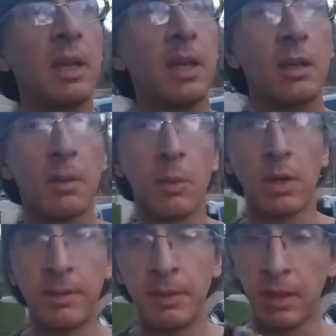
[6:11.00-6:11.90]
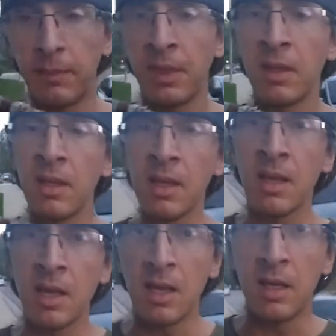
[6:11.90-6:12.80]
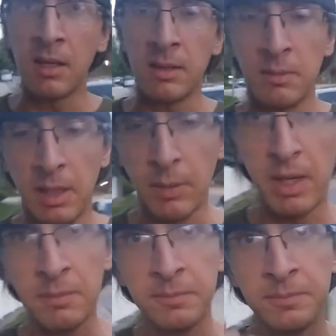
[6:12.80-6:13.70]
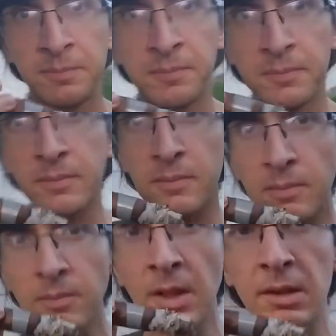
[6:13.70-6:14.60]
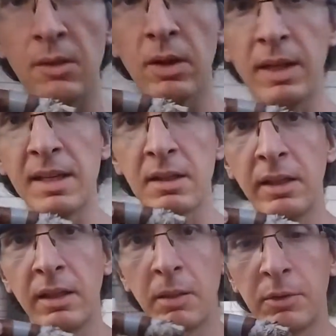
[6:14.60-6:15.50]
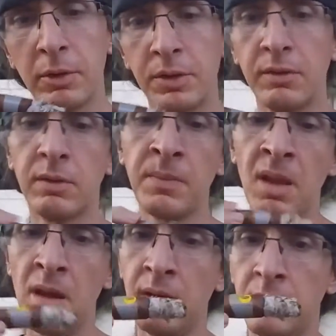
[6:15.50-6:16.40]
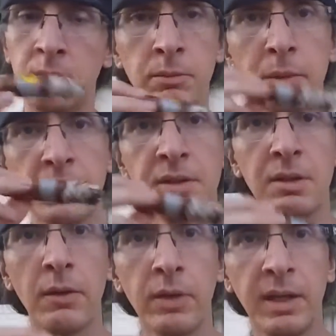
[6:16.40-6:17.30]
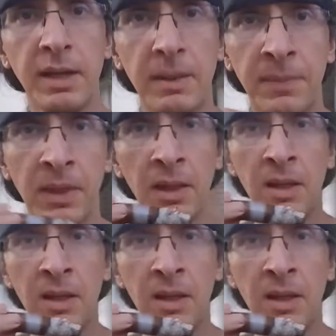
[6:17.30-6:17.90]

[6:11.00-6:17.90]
And a couple more. Okay. Anyway, so we're nice, clean, unobtrusive. Pretty good cigar for any time.